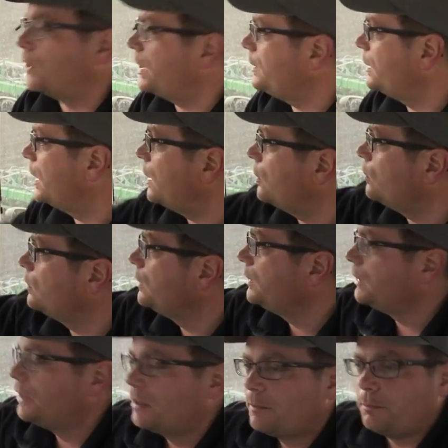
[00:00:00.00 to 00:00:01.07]
right now,
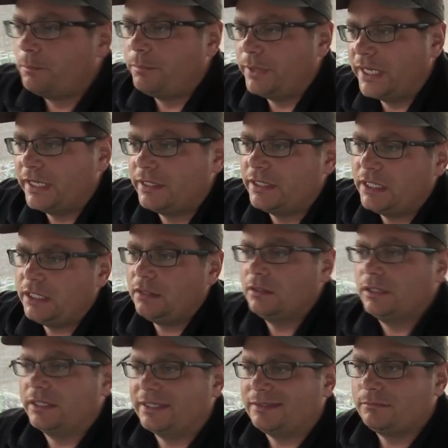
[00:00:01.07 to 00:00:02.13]

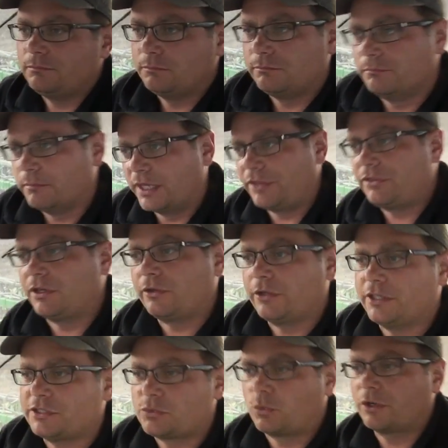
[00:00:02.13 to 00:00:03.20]
banding, my
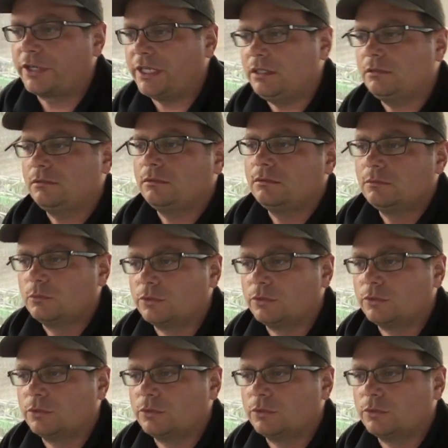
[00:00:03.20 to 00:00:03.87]
theory is working.